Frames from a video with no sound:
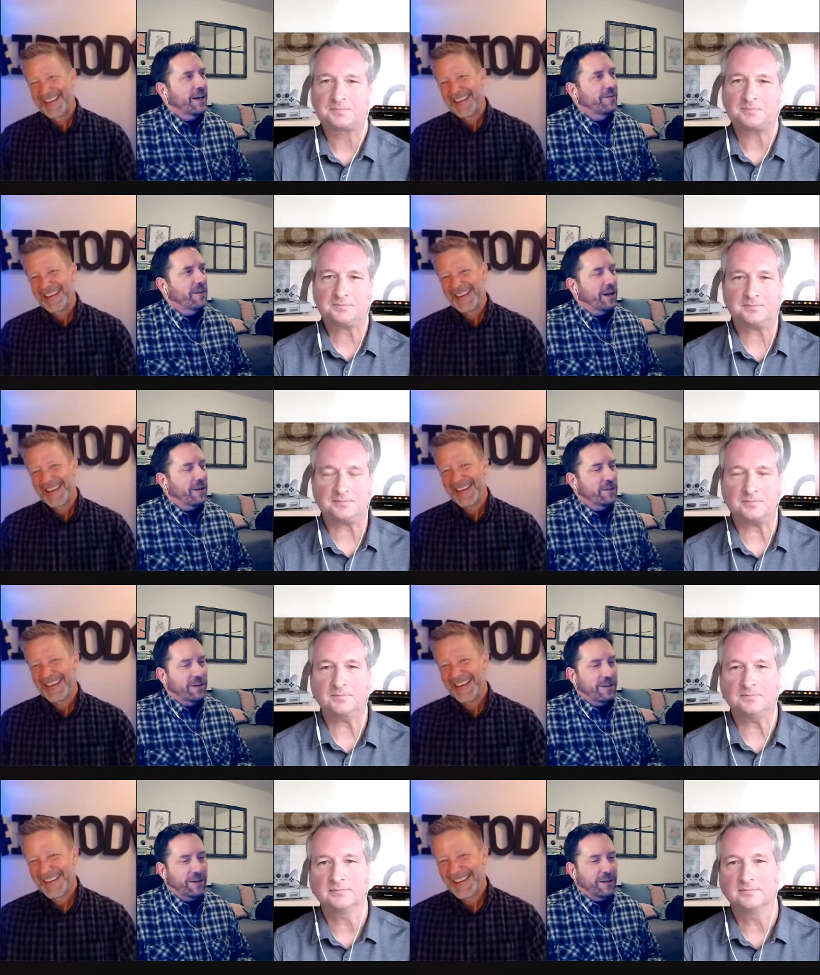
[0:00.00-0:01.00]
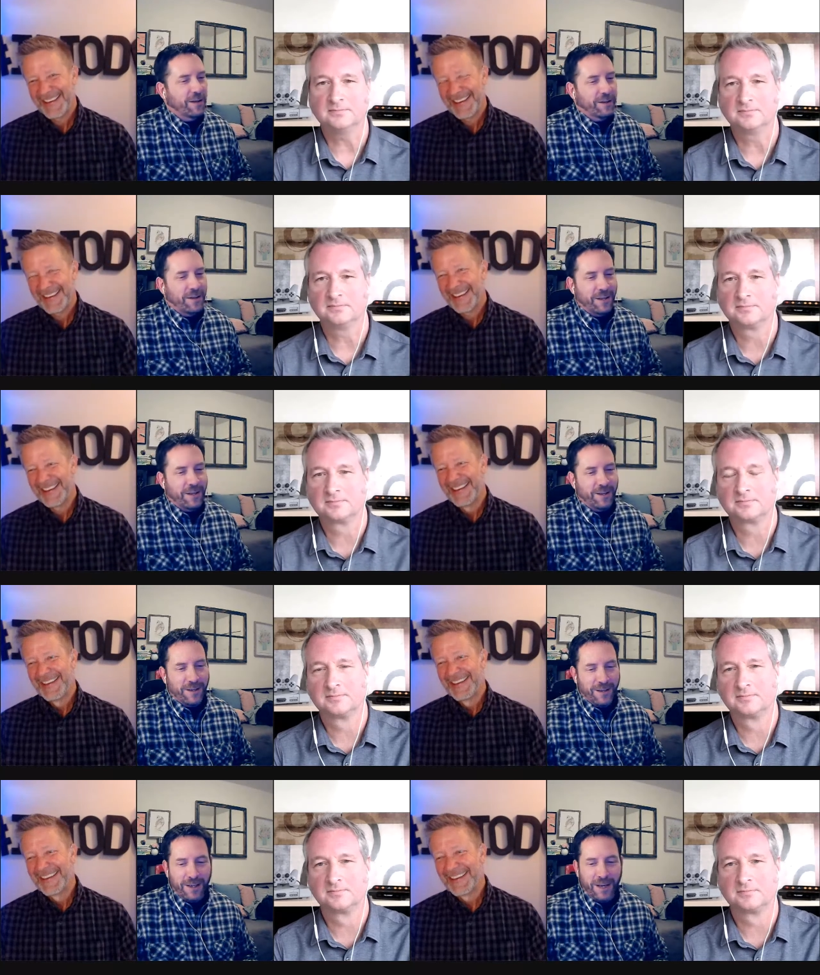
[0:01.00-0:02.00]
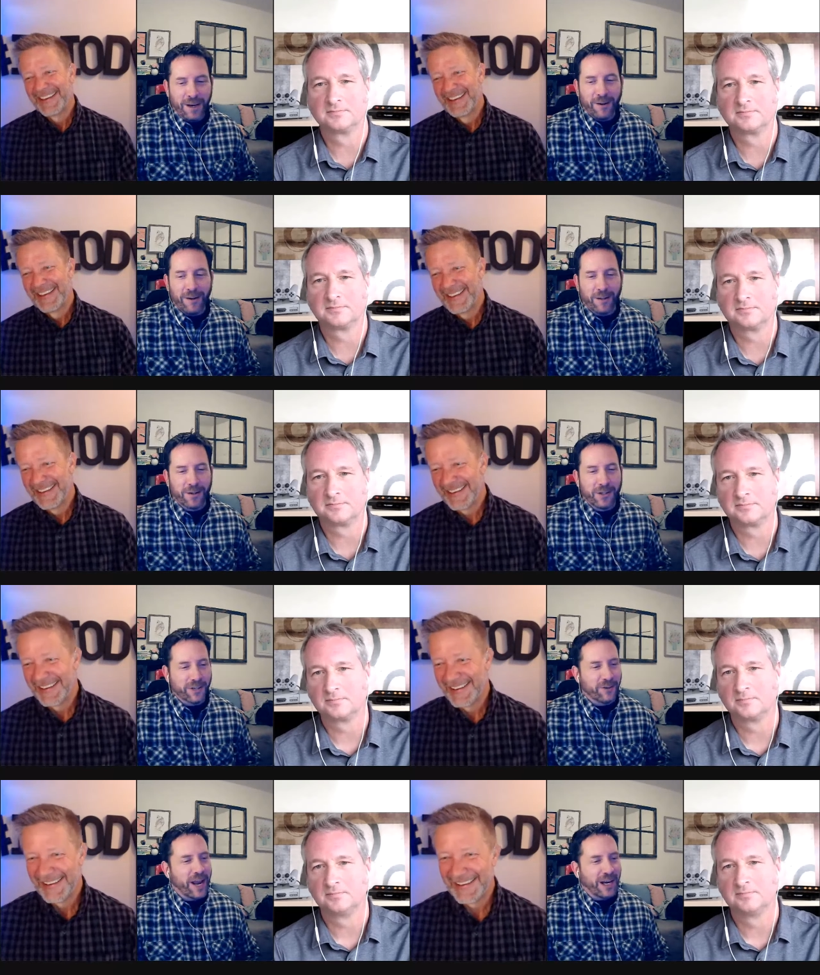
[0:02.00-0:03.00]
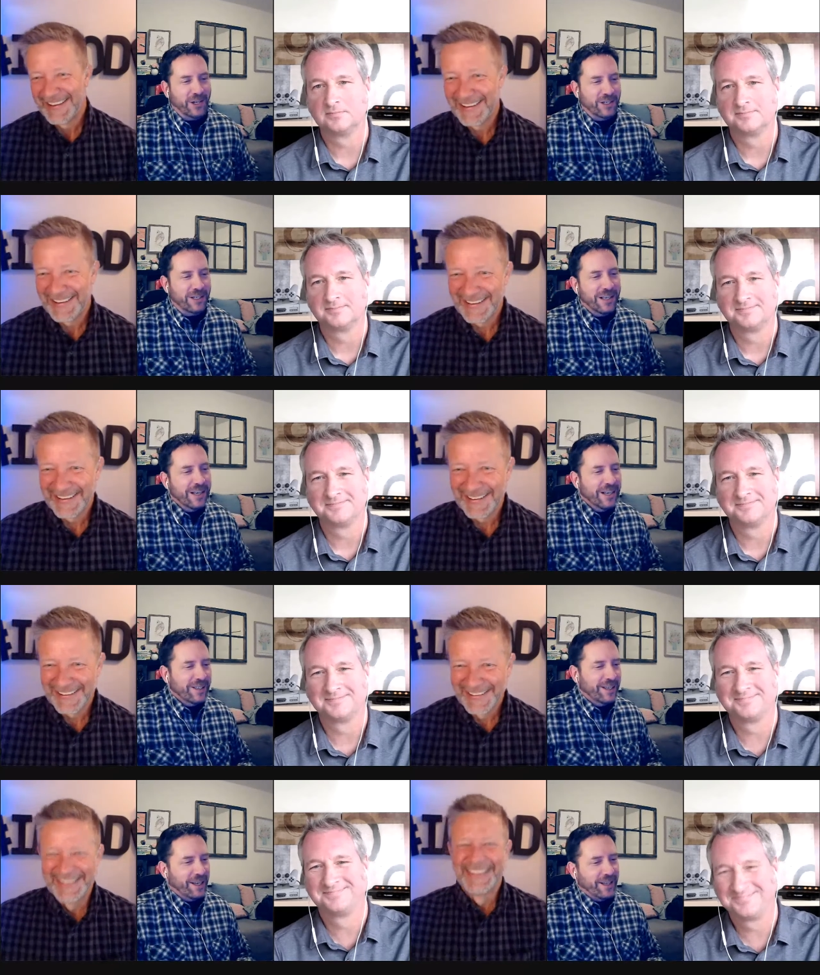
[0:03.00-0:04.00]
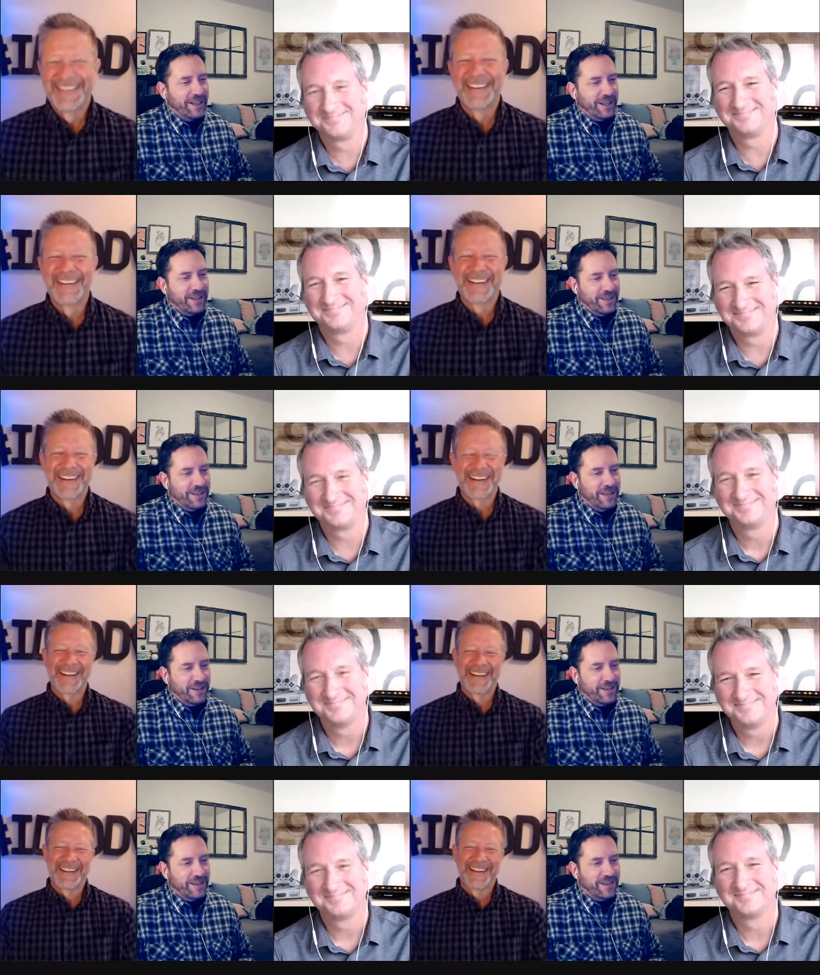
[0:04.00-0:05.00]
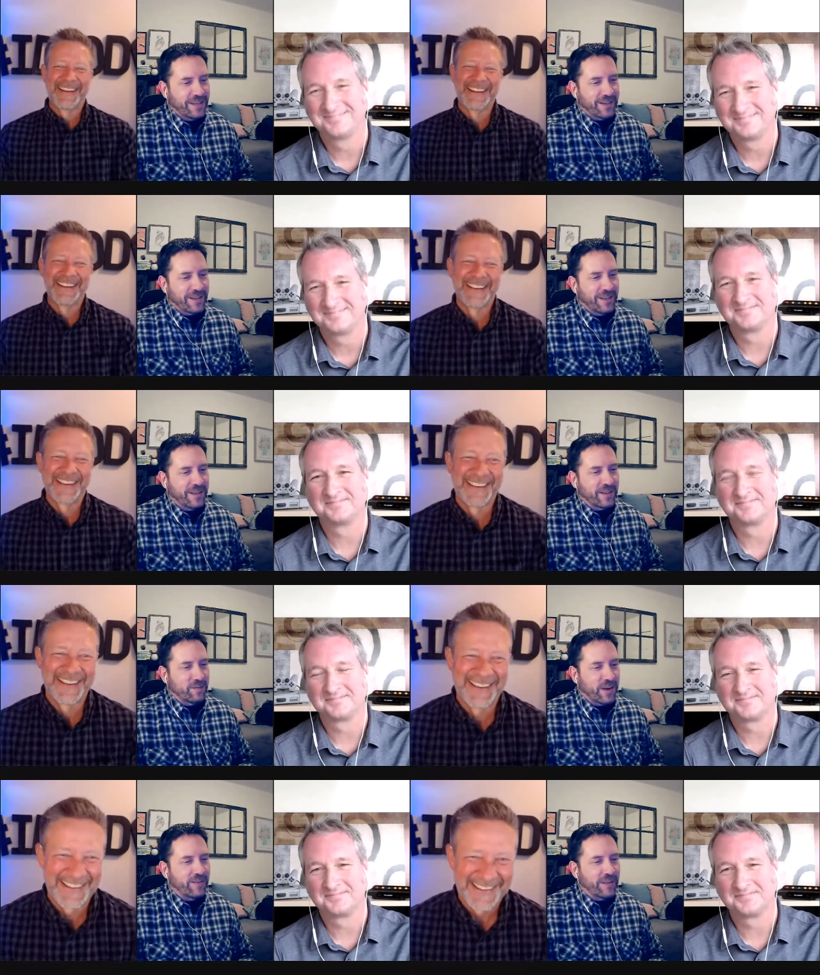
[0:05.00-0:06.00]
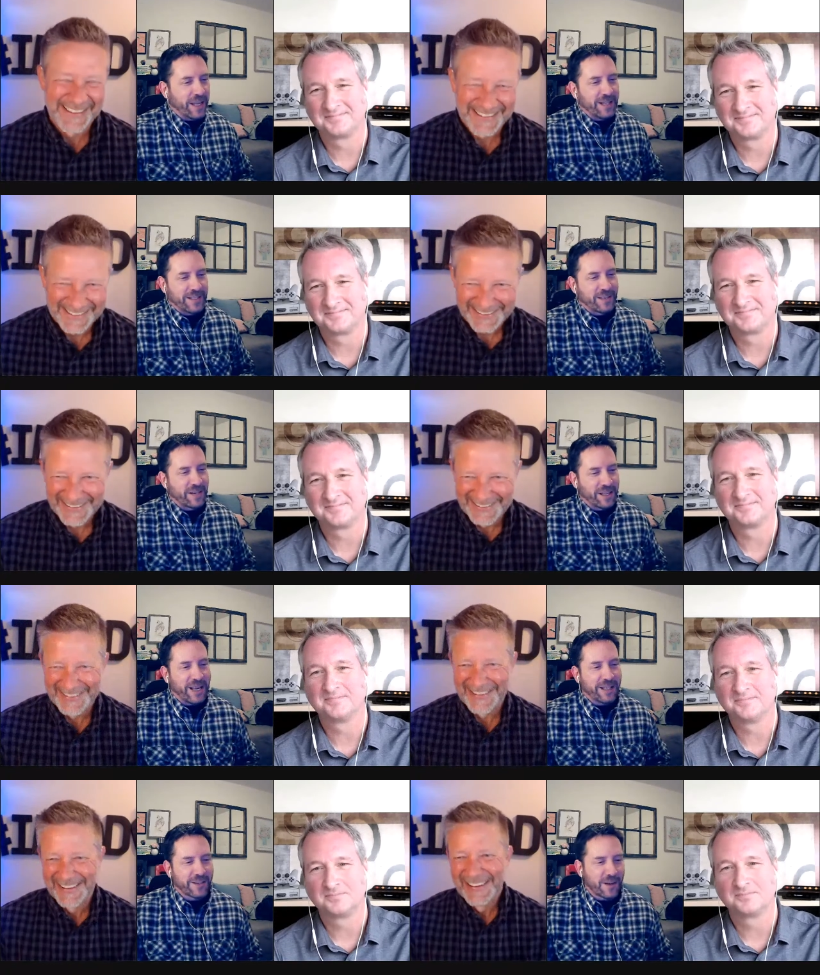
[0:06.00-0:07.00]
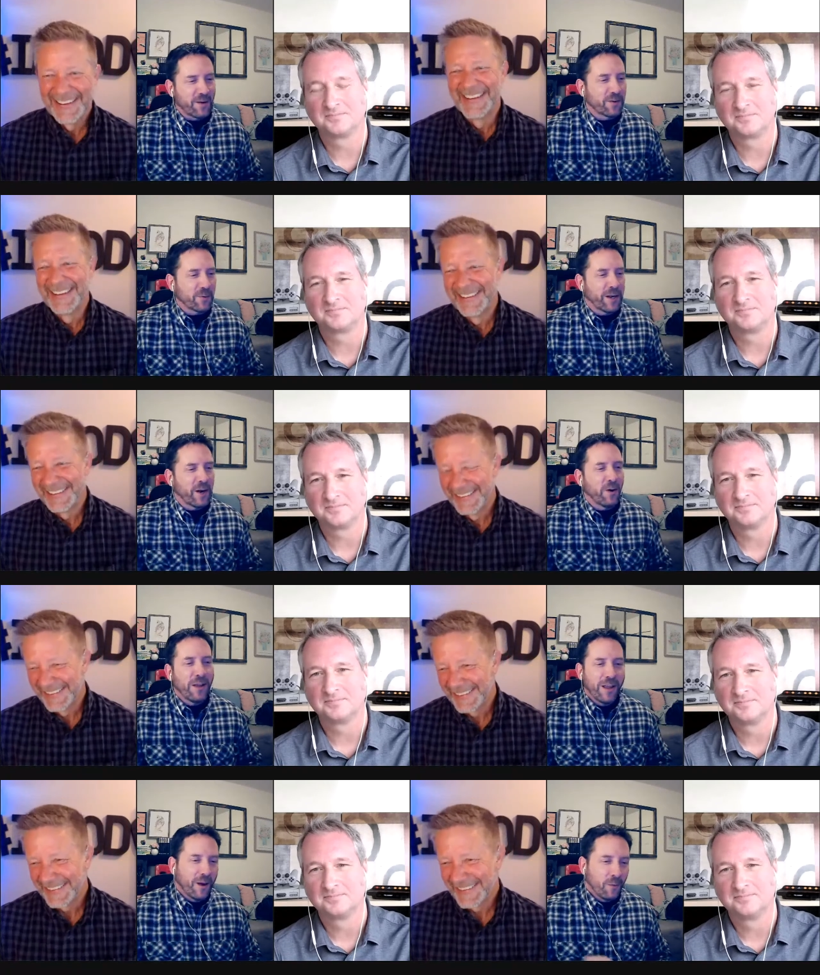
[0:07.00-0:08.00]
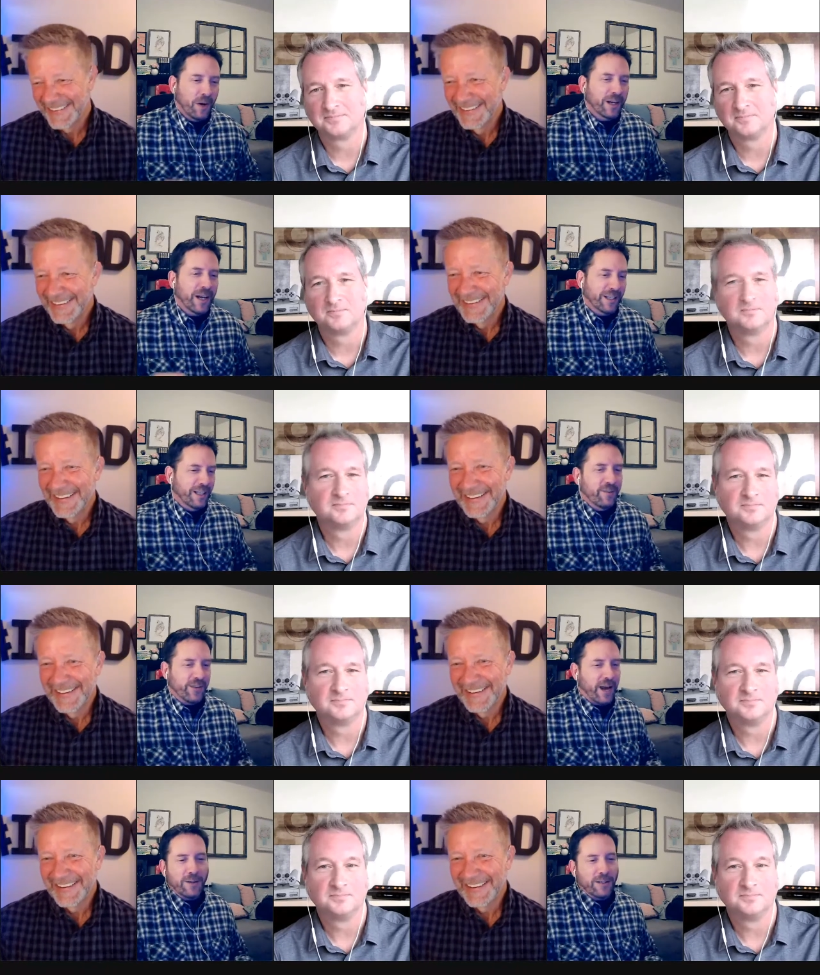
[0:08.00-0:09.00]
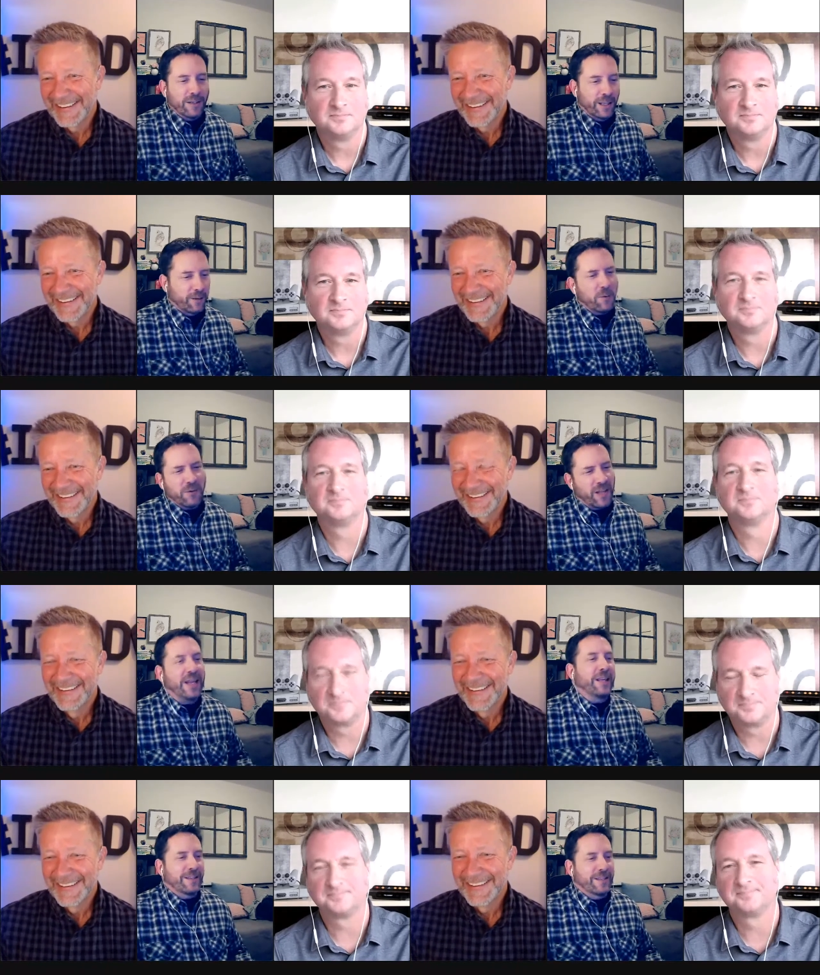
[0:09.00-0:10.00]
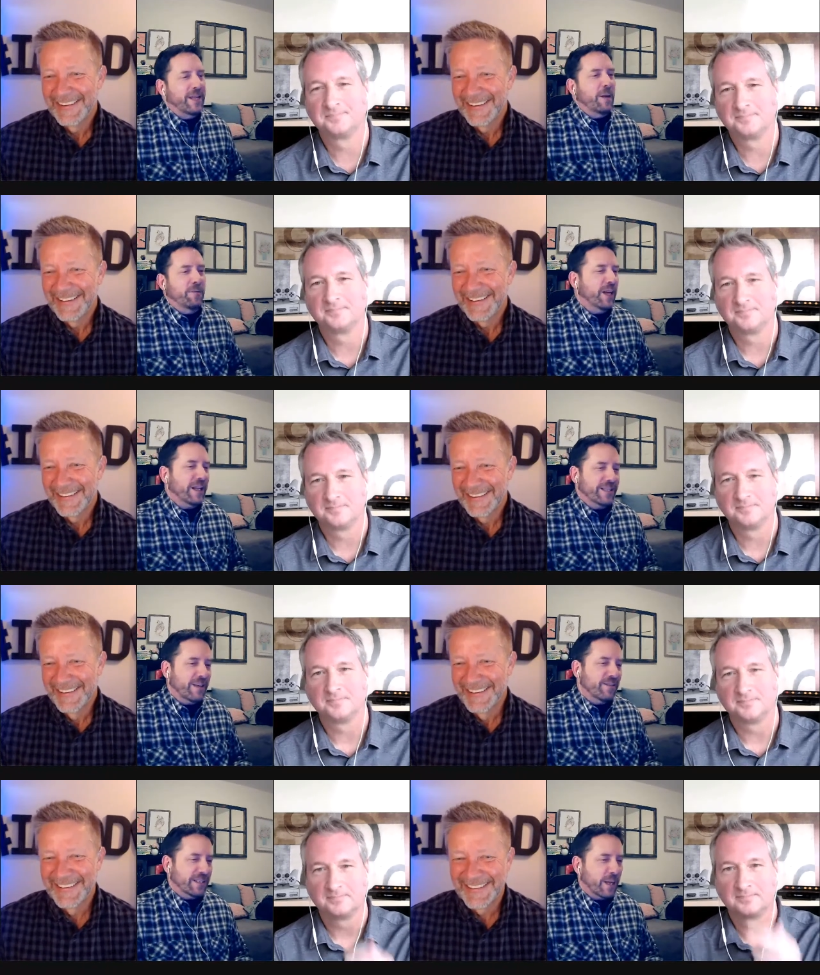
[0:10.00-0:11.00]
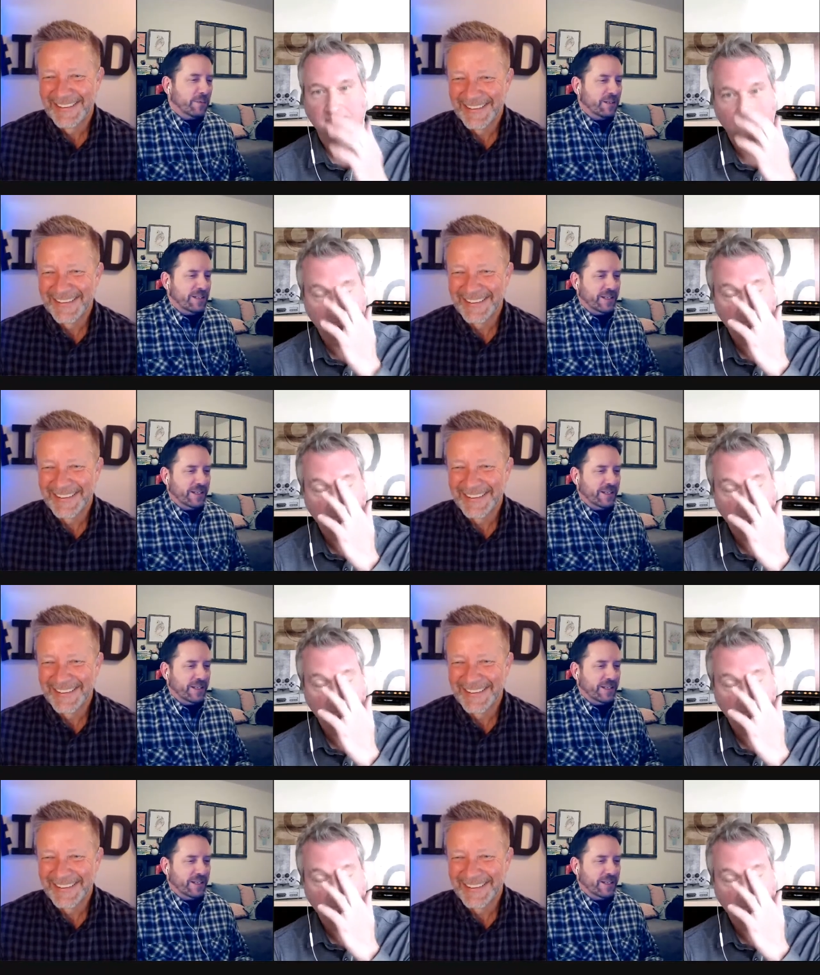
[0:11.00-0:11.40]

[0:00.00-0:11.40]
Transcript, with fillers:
Speaker 1: have an inherent allergic reaction to anything that is 6 of this and 5 of that and 7 of that, because I always want to know what got left out. Like, what was the 8th step? If you got 7 steps to